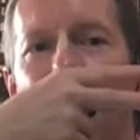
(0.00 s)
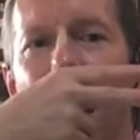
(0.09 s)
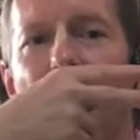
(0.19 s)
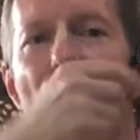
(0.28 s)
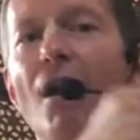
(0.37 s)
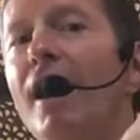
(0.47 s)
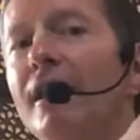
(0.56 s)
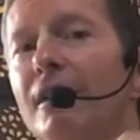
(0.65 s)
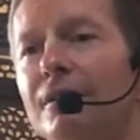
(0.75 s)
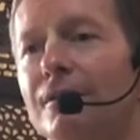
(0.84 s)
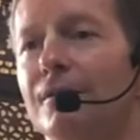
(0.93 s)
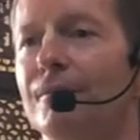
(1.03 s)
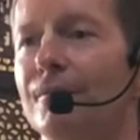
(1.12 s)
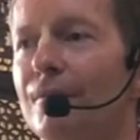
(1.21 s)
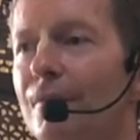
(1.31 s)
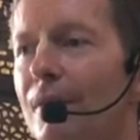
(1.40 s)
Why?
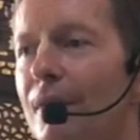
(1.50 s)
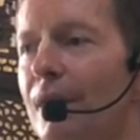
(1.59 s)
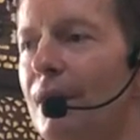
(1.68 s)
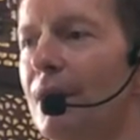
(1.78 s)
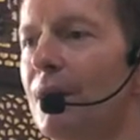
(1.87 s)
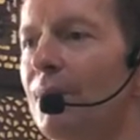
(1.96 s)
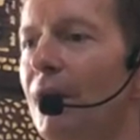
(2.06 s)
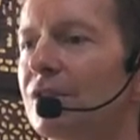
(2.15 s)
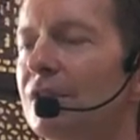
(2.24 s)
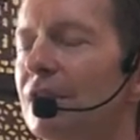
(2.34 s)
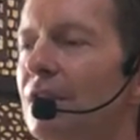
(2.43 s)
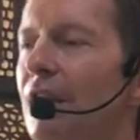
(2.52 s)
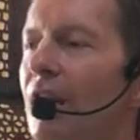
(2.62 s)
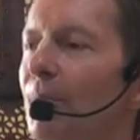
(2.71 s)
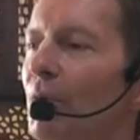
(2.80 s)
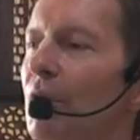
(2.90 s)
Because
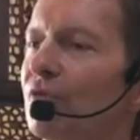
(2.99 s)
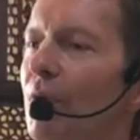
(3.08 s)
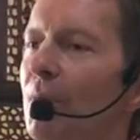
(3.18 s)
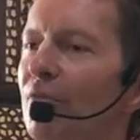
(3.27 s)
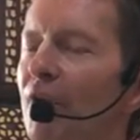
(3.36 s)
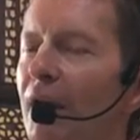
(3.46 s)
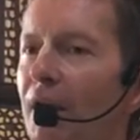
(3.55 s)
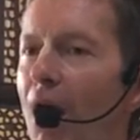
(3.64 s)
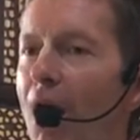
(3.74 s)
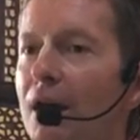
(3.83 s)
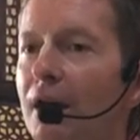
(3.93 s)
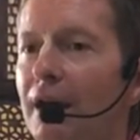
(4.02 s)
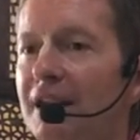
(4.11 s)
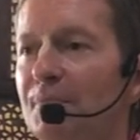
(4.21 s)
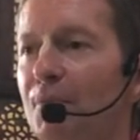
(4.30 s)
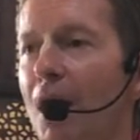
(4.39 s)
Nityananda Prabhu is from a very high
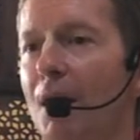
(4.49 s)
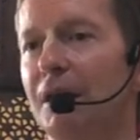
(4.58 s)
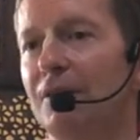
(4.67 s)
class Brahmin